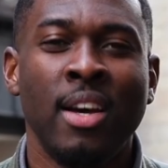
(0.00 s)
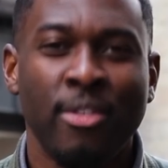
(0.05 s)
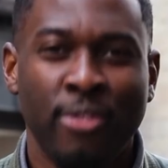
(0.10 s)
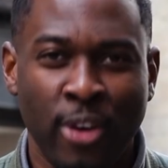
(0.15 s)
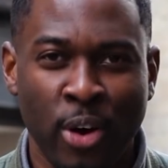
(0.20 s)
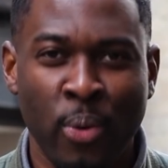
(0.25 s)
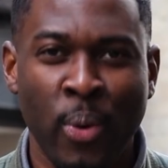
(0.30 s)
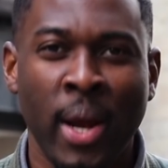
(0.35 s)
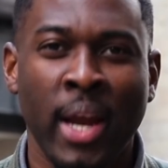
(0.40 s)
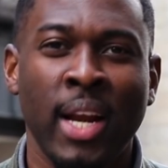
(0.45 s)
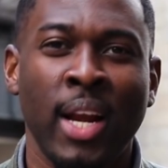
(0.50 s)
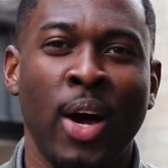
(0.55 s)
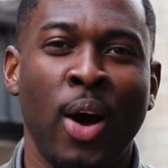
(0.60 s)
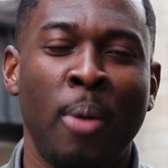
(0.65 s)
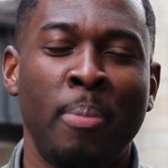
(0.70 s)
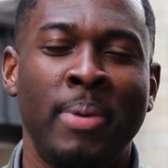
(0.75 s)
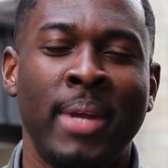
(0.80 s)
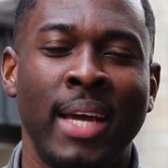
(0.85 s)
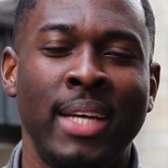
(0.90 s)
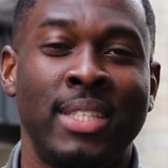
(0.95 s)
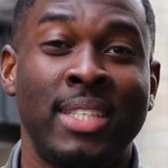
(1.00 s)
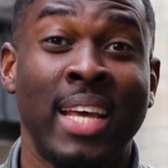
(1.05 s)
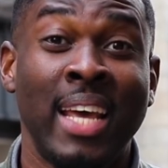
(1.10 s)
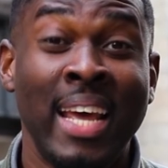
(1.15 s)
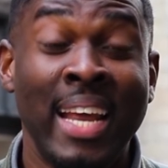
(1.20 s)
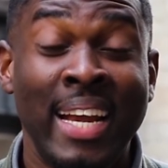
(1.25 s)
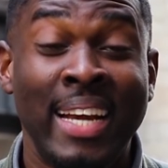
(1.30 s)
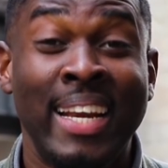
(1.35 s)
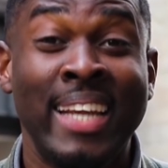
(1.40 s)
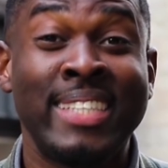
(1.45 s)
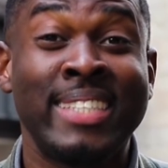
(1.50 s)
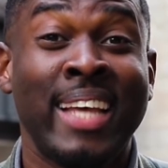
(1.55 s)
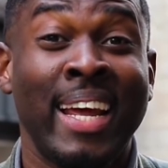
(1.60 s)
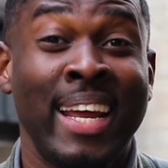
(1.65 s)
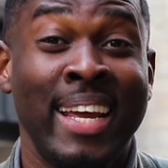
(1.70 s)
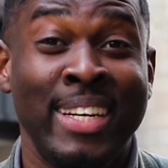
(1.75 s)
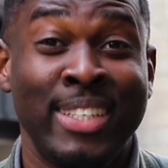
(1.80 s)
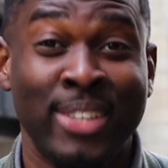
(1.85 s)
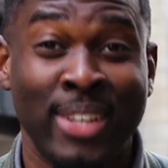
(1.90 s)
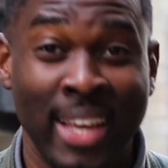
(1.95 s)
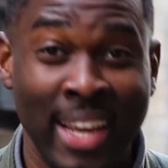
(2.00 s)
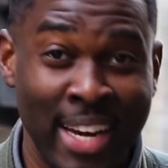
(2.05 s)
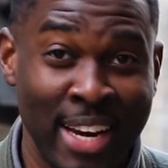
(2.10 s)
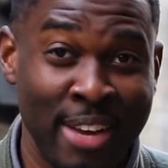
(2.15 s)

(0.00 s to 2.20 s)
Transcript: for regular updates. Let's get into the